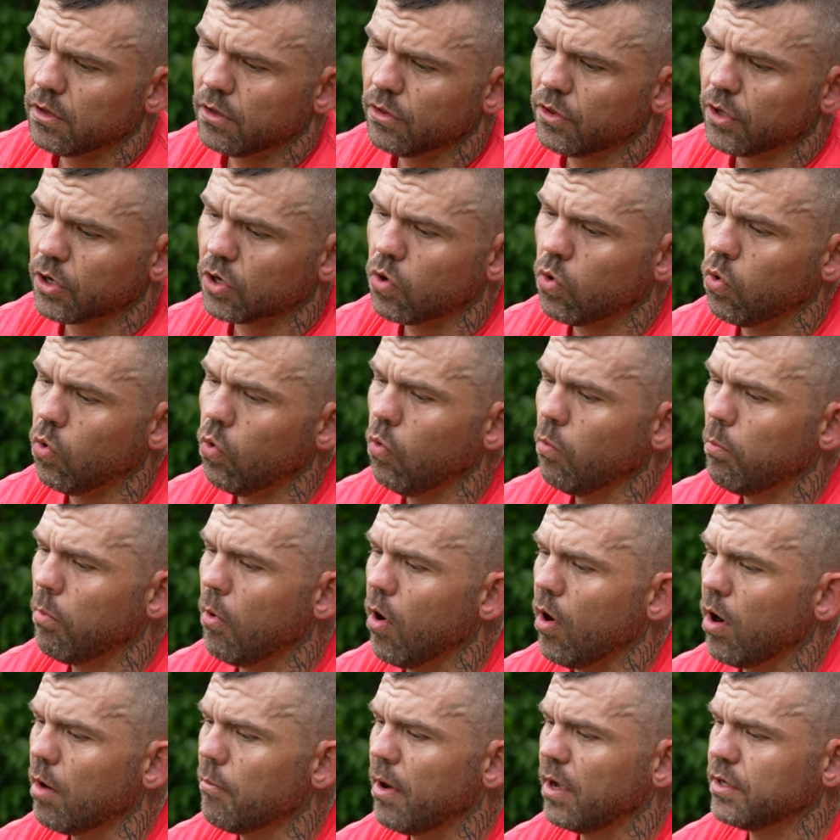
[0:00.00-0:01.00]
the cool
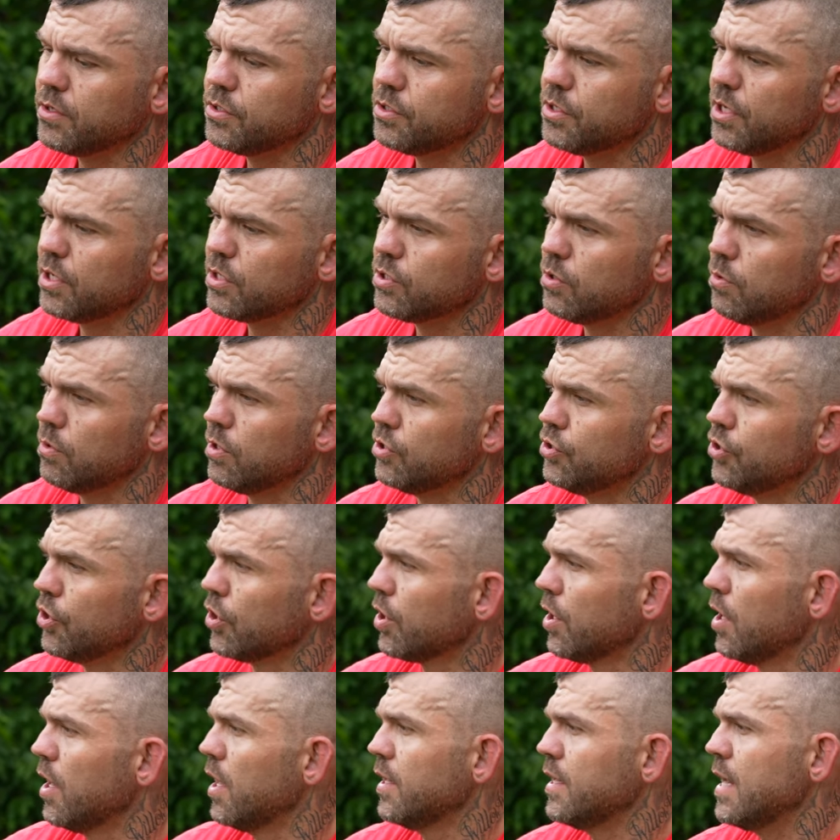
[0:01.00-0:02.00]
part about jiu-jitsu is you're
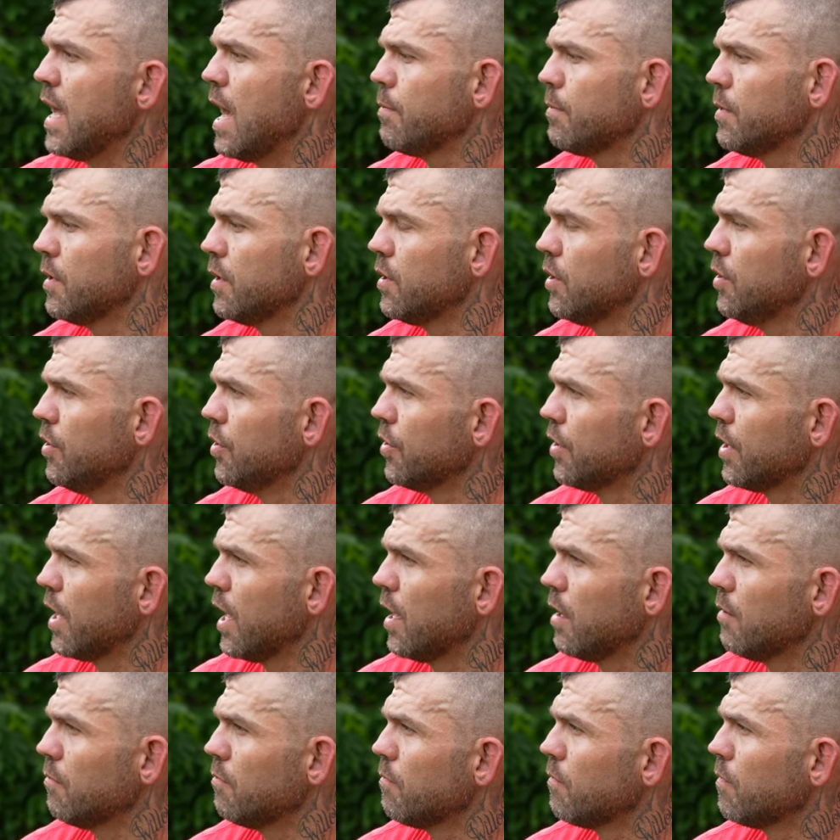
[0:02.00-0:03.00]
gonna adapt it to your
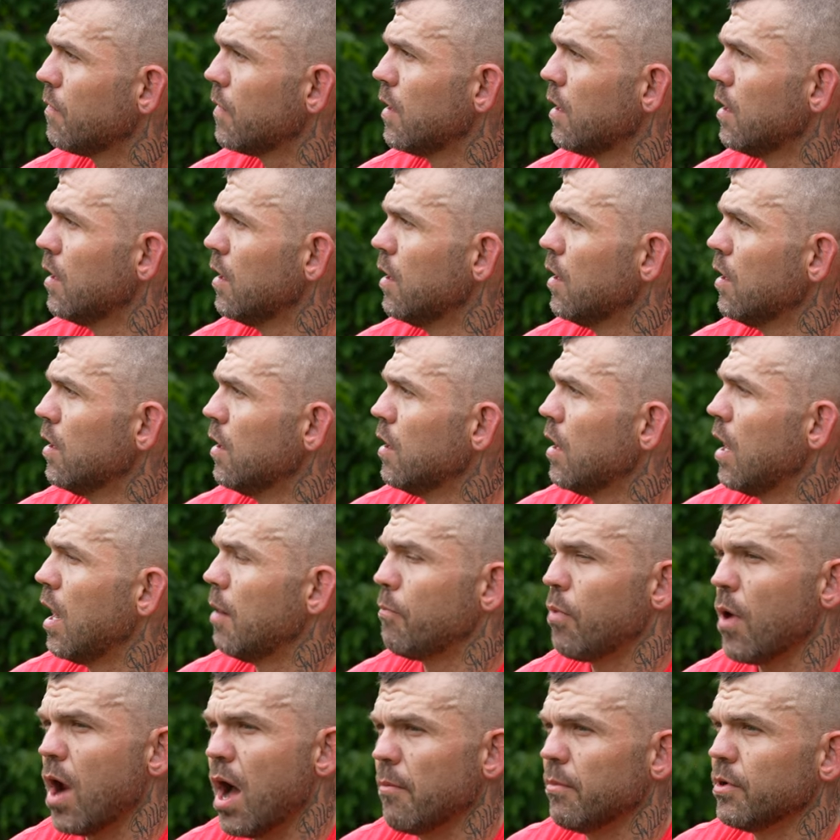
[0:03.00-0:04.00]
game. I
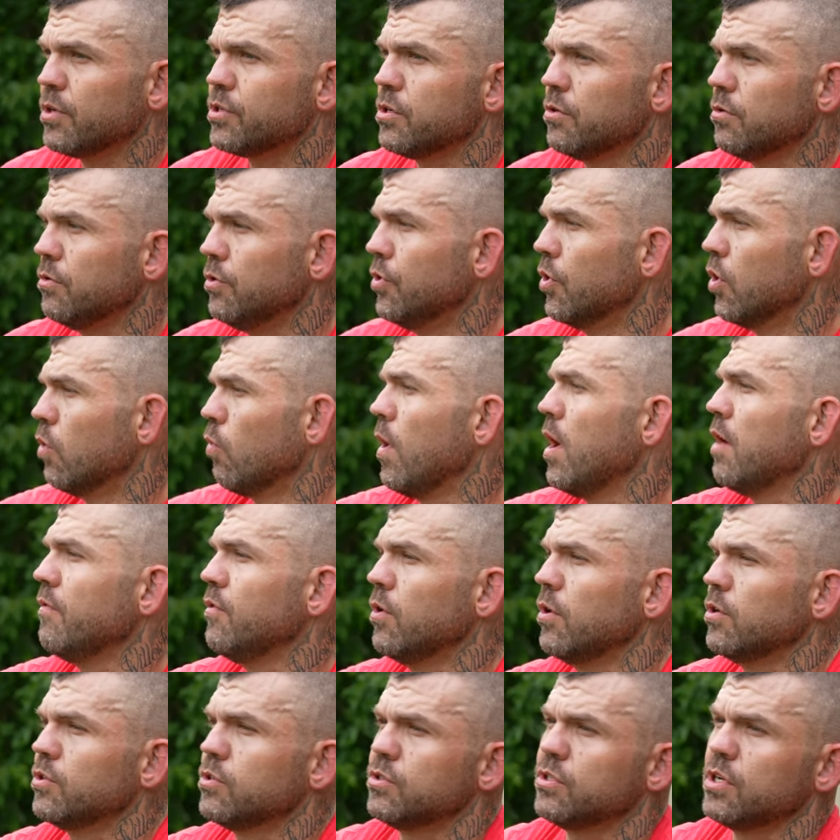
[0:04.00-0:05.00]
promise you, your way of
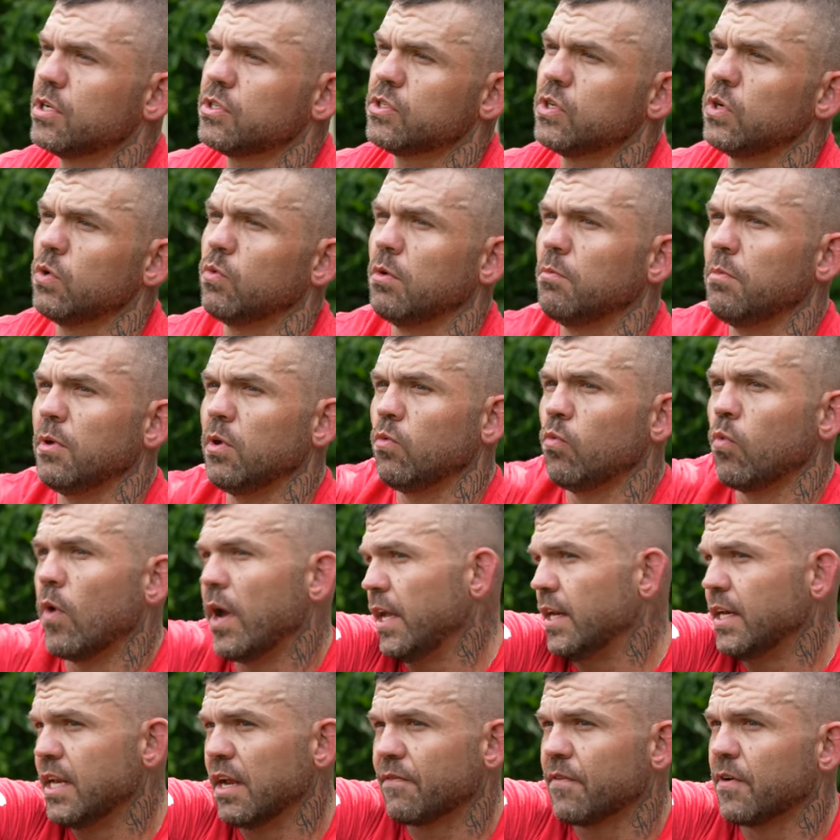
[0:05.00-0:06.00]
doing jiu-jitsu would be
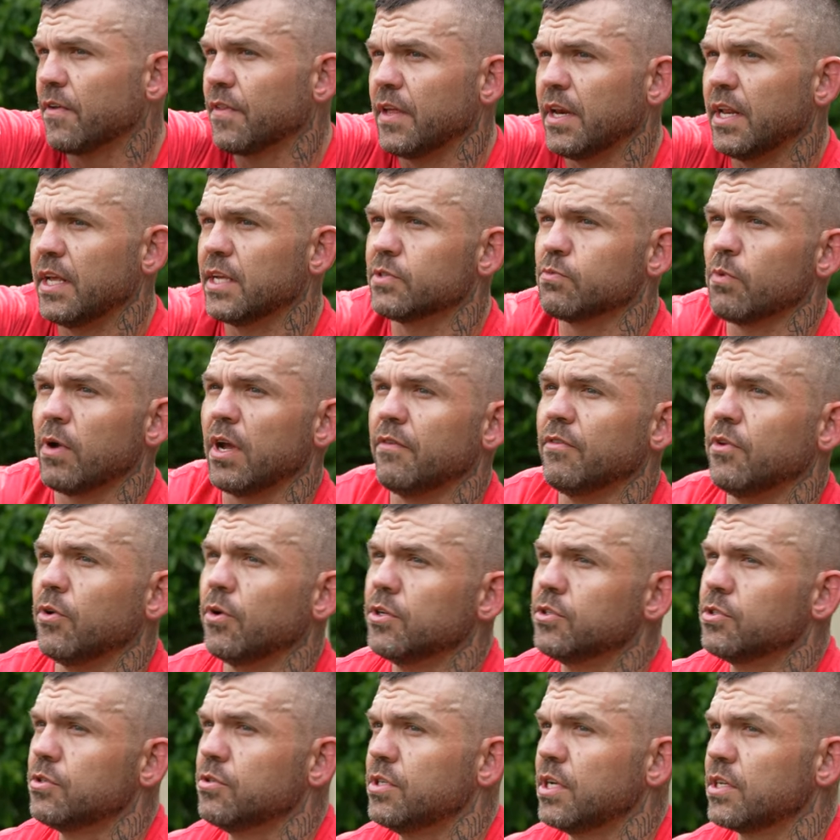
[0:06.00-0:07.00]
way different than his way of
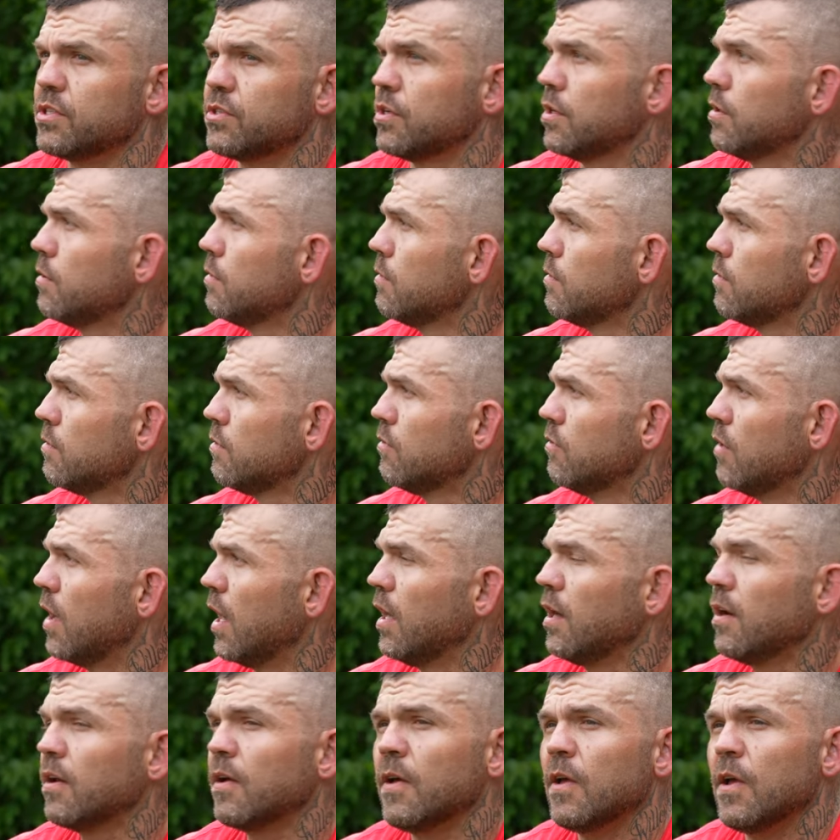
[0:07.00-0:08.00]
doing jiu-jitsu,
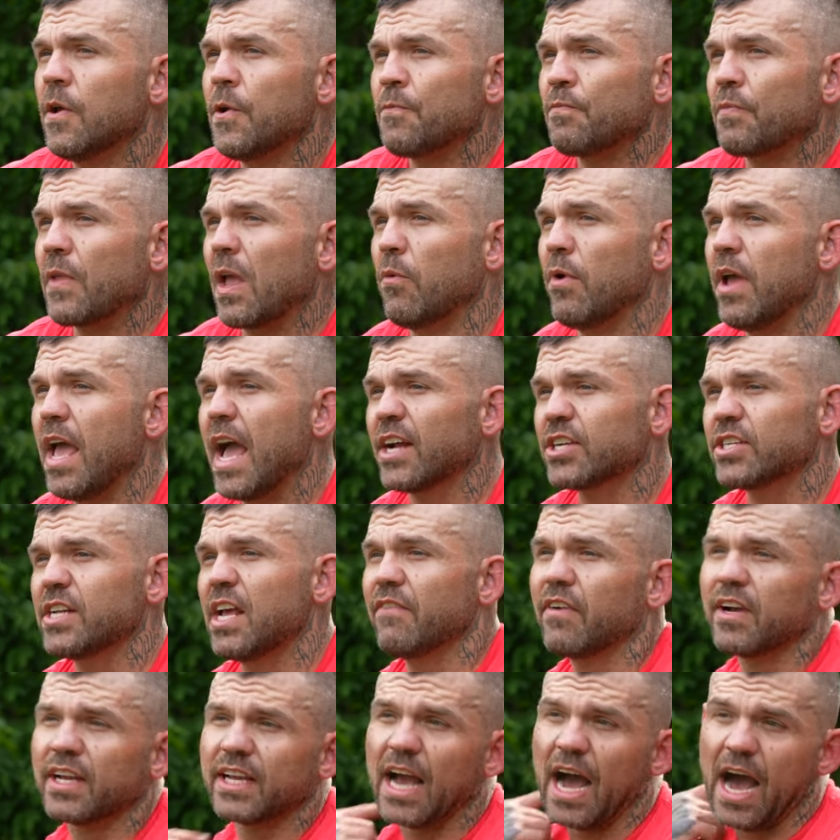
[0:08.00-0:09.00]
right? And we actually
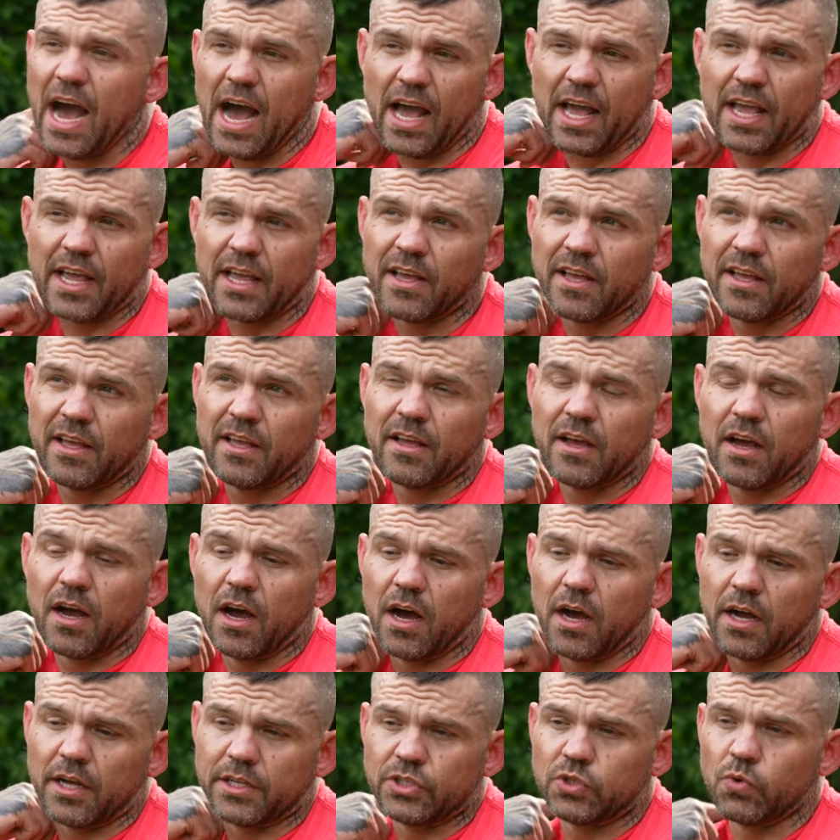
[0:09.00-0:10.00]
have a guy,
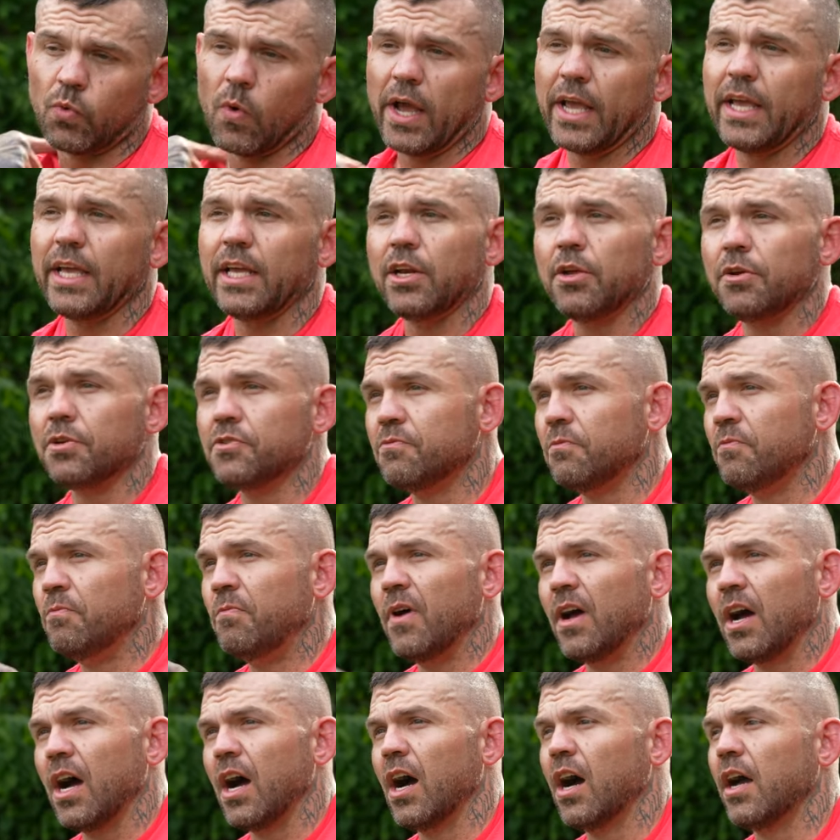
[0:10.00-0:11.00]
uh, Dwayne, who's
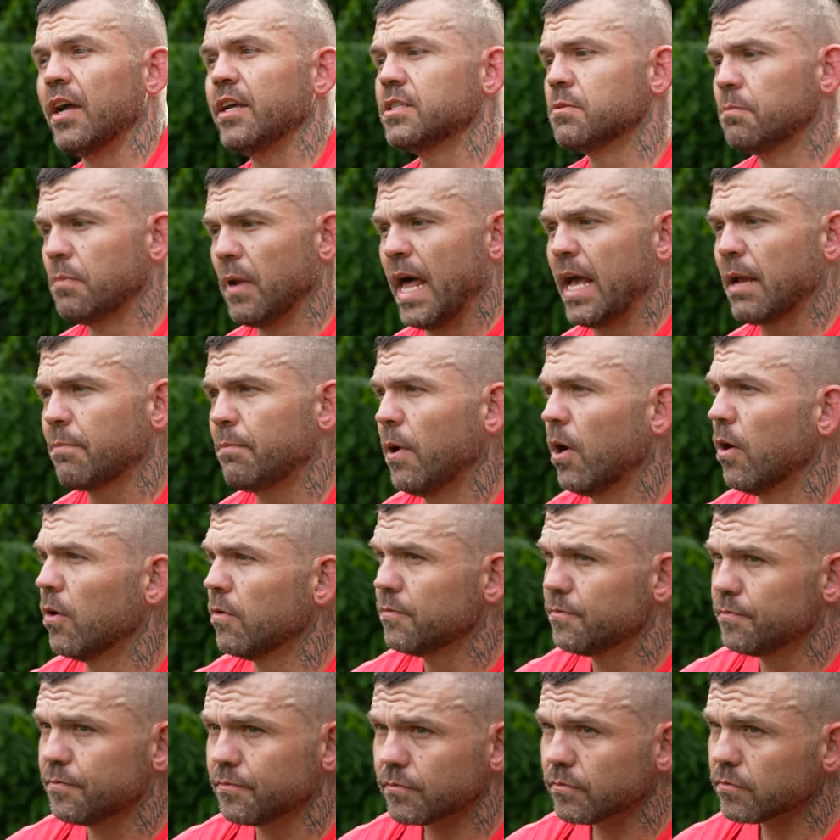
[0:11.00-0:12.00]
uh, he's a black
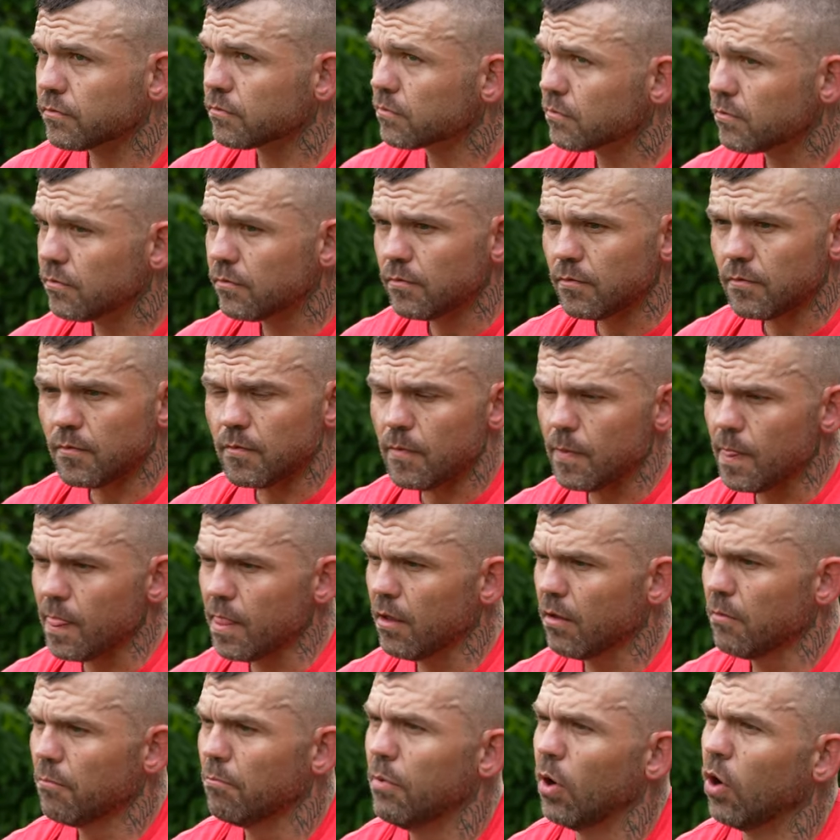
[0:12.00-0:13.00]
belt,
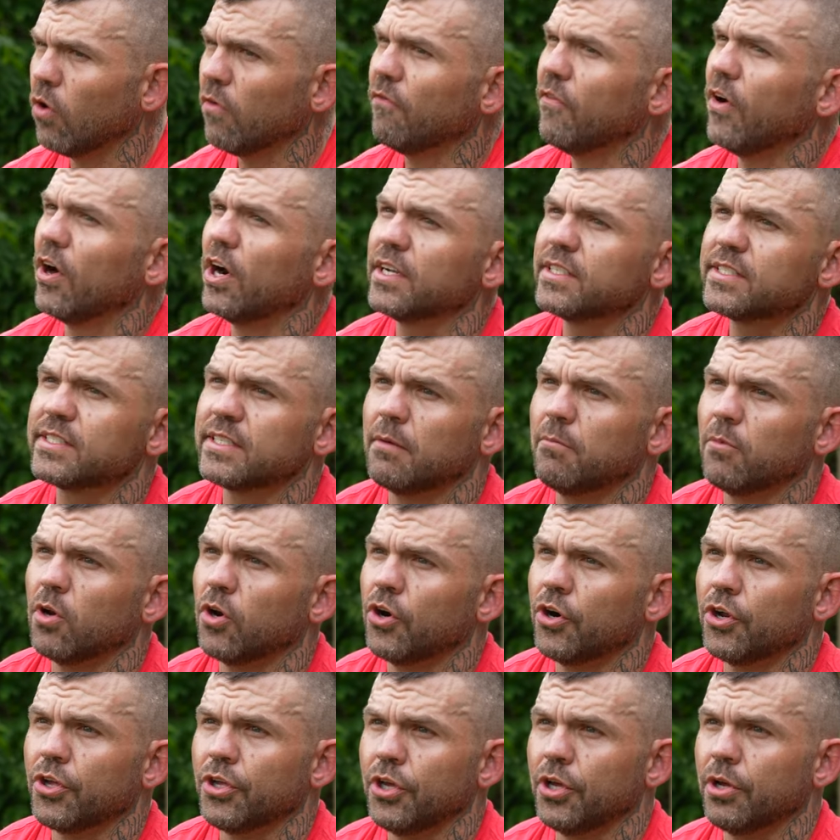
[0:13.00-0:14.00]
built very
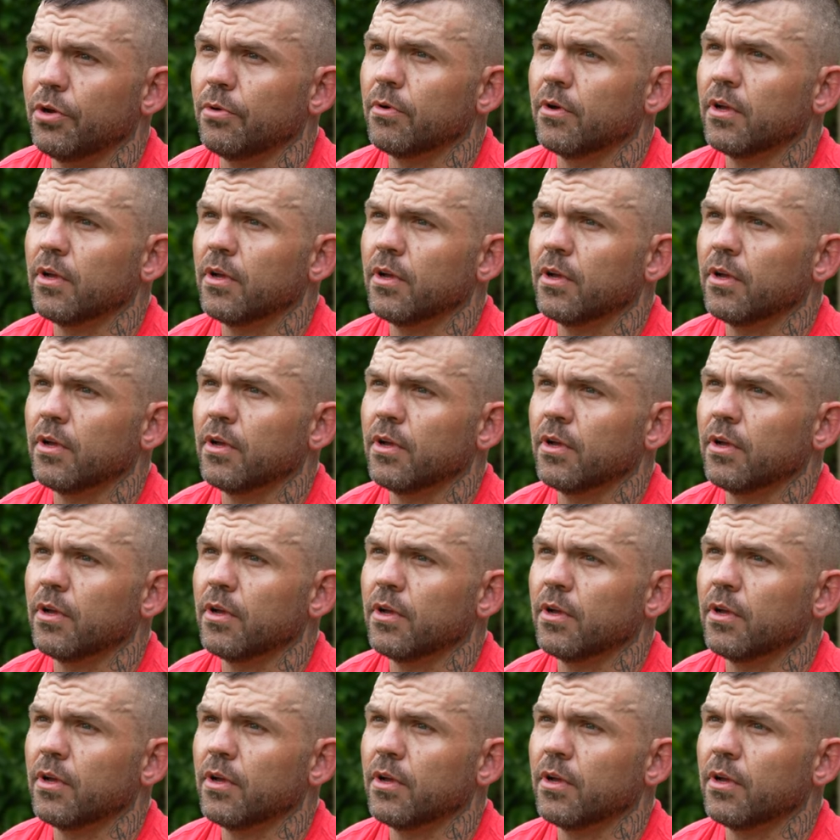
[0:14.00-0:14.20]
similar to you.